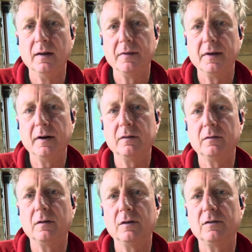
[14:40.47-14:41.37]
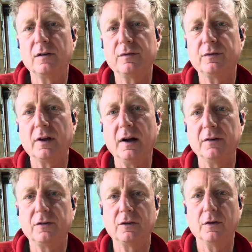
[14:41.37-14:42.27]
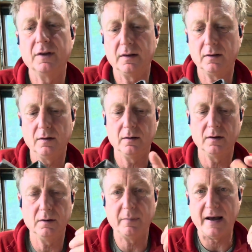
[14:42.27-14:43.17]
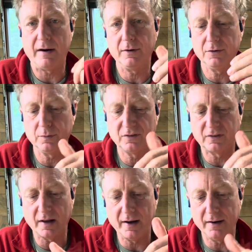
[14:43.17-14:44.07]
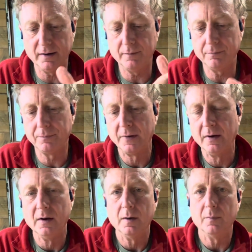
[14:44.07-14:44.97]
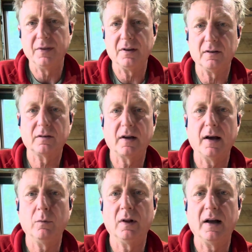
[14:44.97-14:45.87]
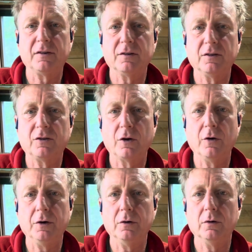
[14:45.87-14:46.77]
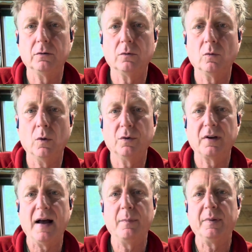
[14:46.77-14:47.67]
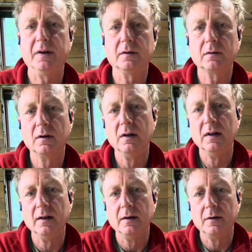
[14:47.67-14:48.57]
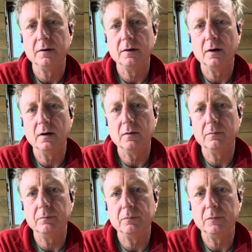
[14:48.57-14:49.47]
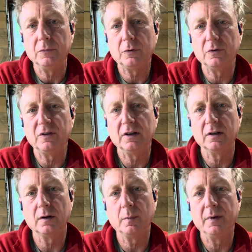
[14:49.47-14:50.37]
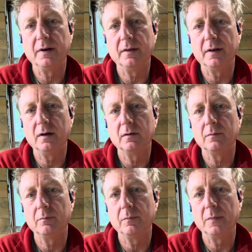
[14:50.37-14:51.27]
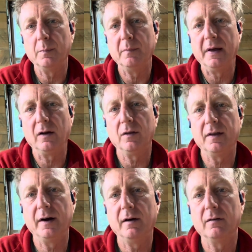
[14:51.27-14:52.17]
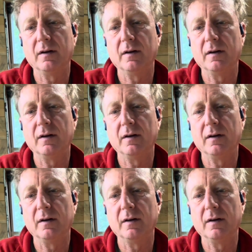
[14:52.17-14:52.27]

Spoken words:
They're just flush so that the batteries would slide in. But this side will actually show you what was happening. You can see a little bit of the metal there.